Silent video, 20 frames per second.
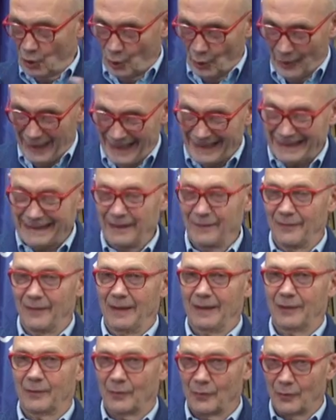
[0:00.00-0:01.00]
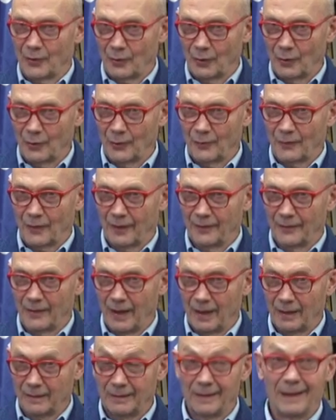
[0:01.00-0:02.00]
collectively to the Code of
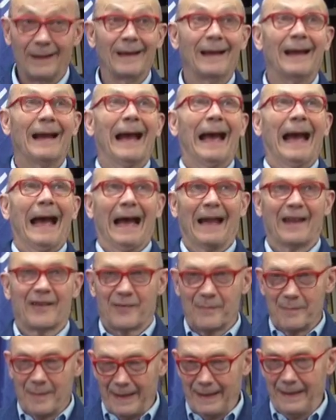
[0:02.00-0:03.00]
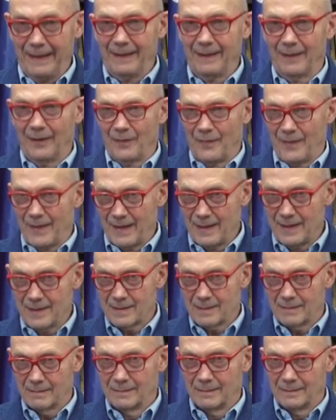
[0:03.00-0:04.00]
Conduct, as many of
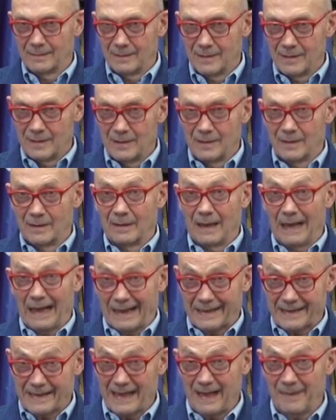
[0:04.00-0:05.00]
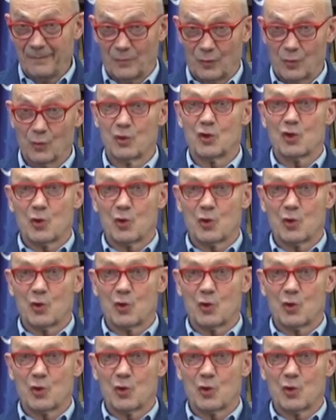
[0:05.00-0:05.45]
these accept to